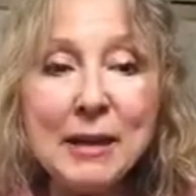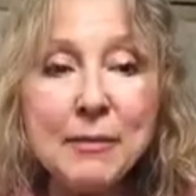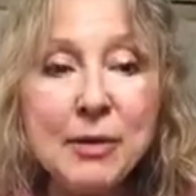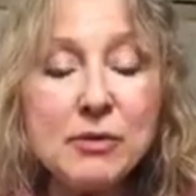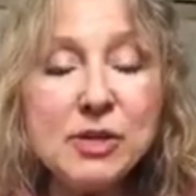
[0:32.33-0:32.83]

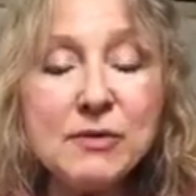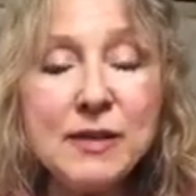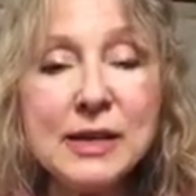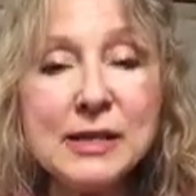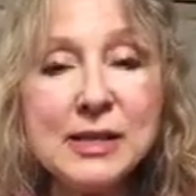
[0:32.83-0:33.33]
Those of
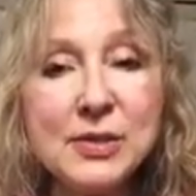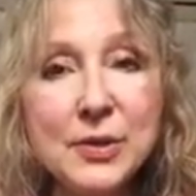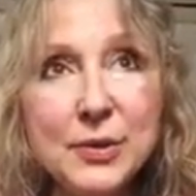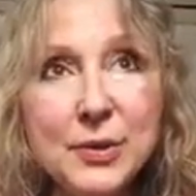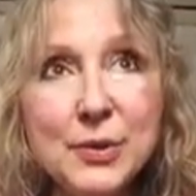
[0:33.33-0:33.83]
us
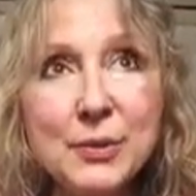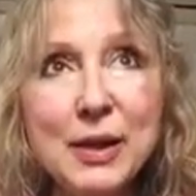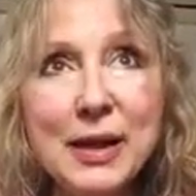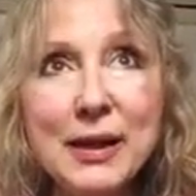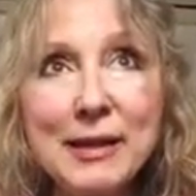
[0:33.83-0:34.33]
who
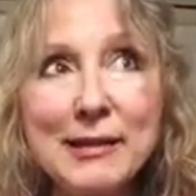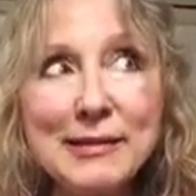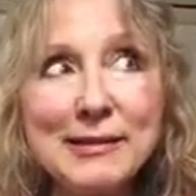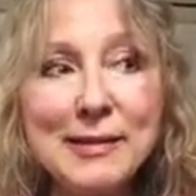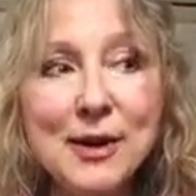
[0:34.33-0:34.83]

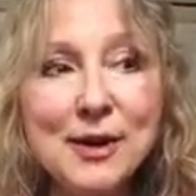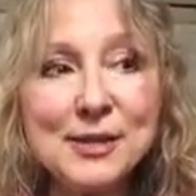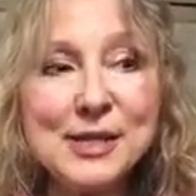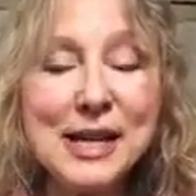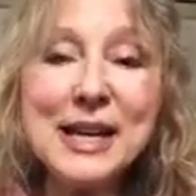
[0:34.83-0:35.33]
are
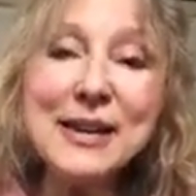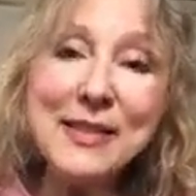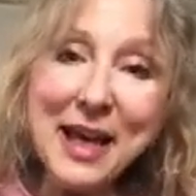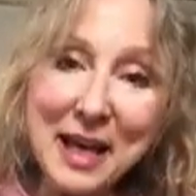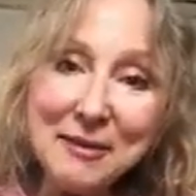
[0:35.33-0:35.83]
stuck in
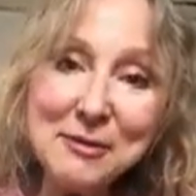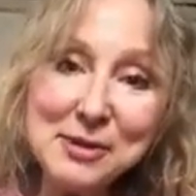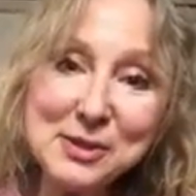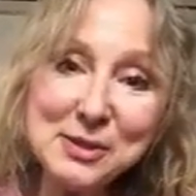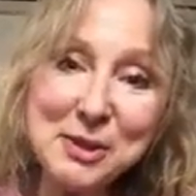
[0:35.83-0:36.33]
the
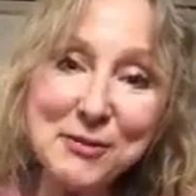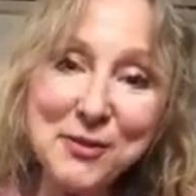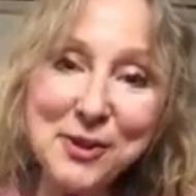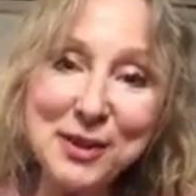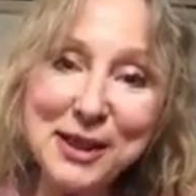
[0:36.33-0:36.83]
house
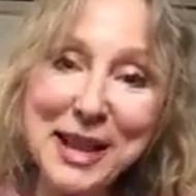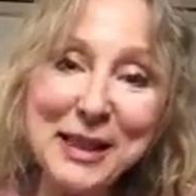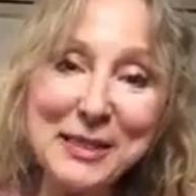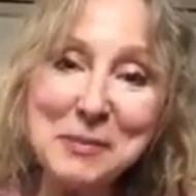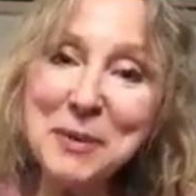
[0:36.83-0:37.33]
for a
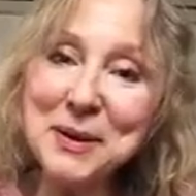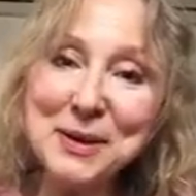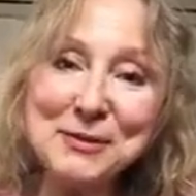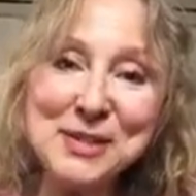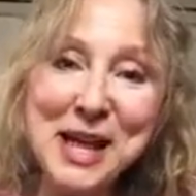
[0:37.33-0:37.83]
lengthy
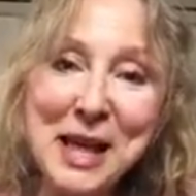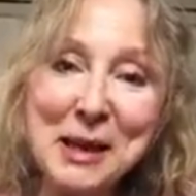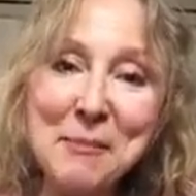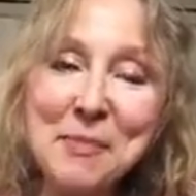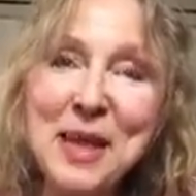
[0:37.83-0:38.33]
period of
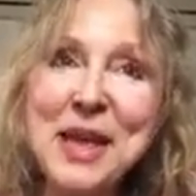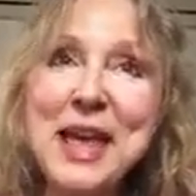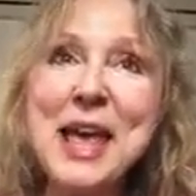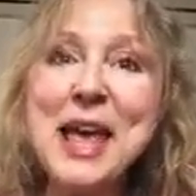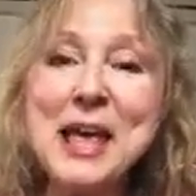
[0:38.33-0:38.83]
time,
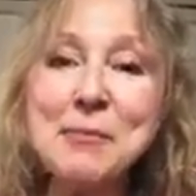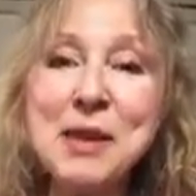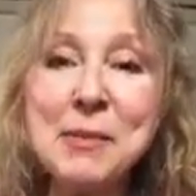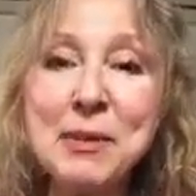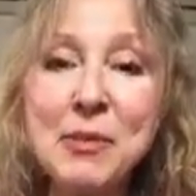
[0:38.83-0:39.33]
and
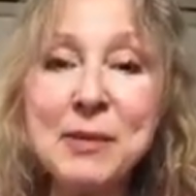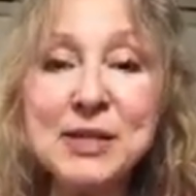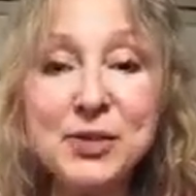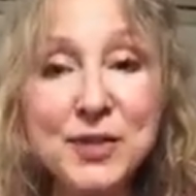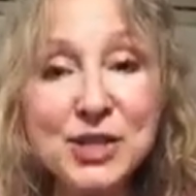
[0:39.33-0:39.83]
maybe when we
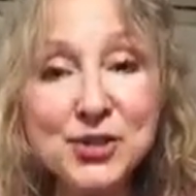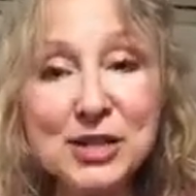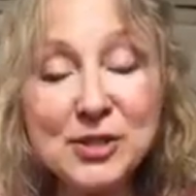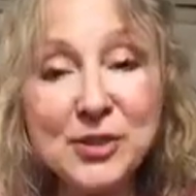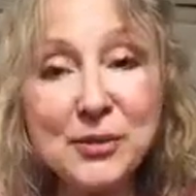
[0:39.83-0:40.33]
do venture
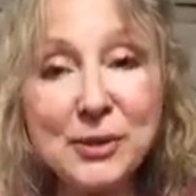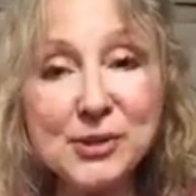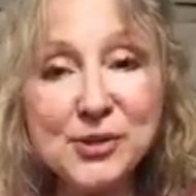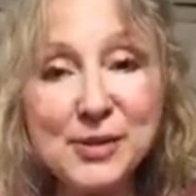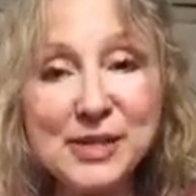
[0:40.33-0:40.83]
out to the
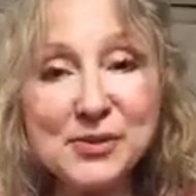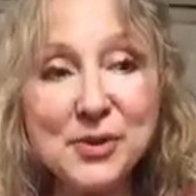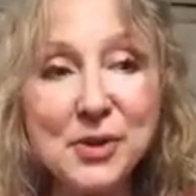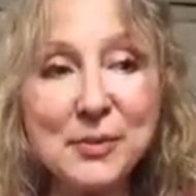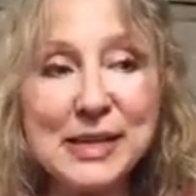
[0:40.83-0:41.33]
grocery
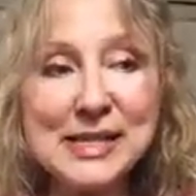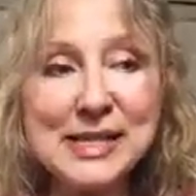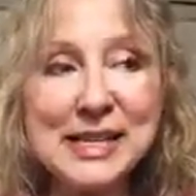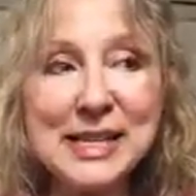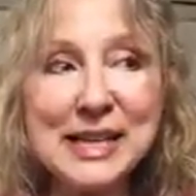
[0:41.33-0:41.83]
store, we
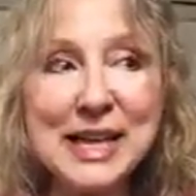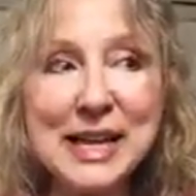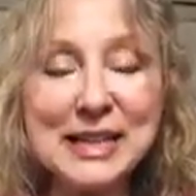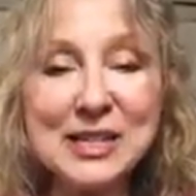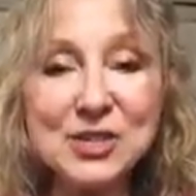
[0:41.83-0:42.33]
see
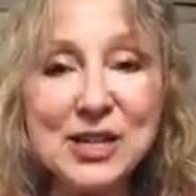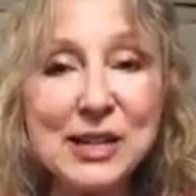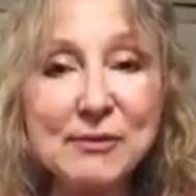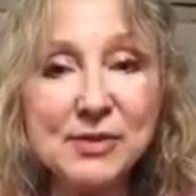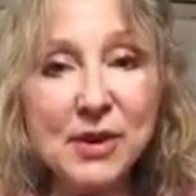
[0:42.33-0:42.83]
that the
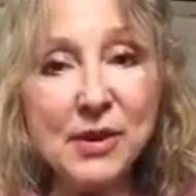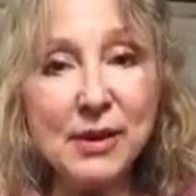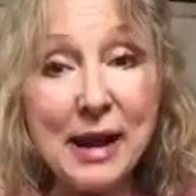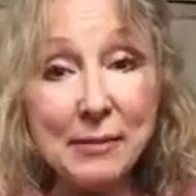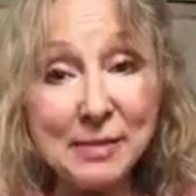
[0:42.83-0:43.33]
shelves
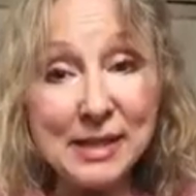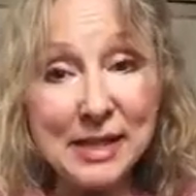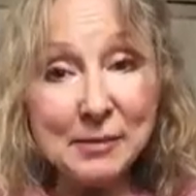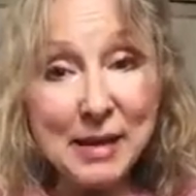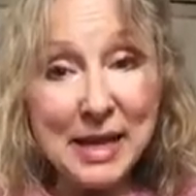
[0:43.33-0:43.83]
are
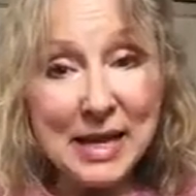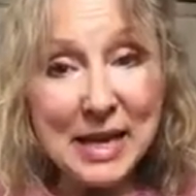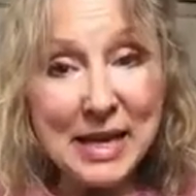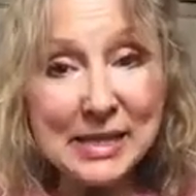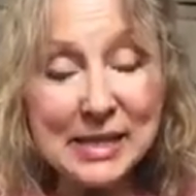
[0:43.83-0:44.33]
empty in many
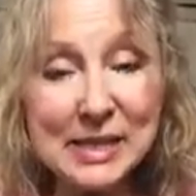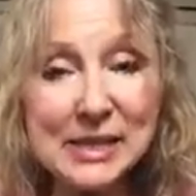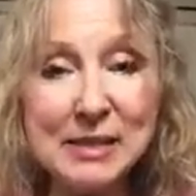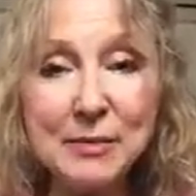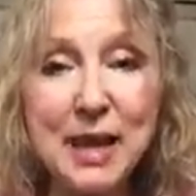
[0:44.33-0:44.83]

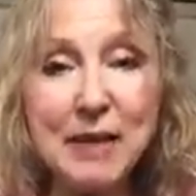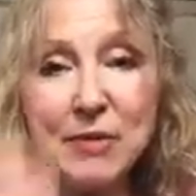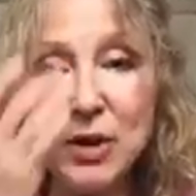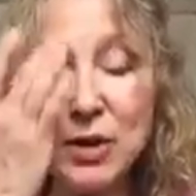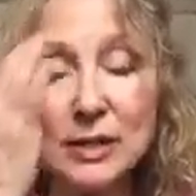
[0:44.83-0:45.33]
cases, and we have
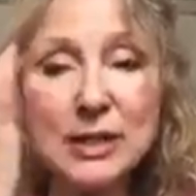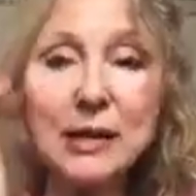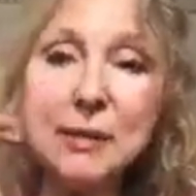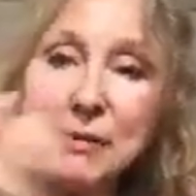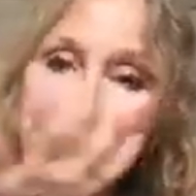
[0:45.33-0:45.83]
a hard
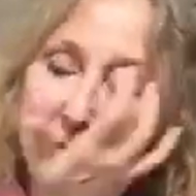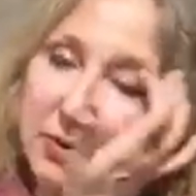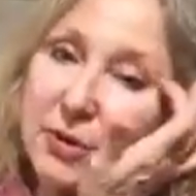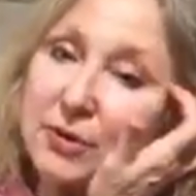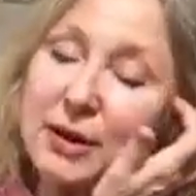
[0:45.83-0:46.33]
time even
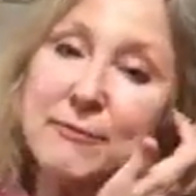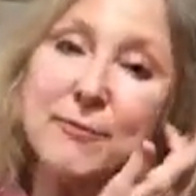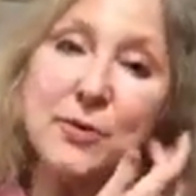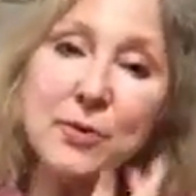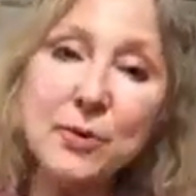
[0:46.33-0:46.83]
ordering
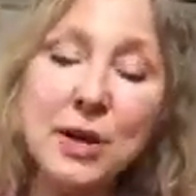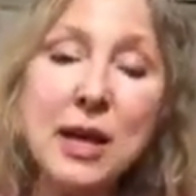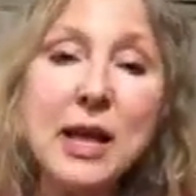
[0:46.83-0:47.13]
food.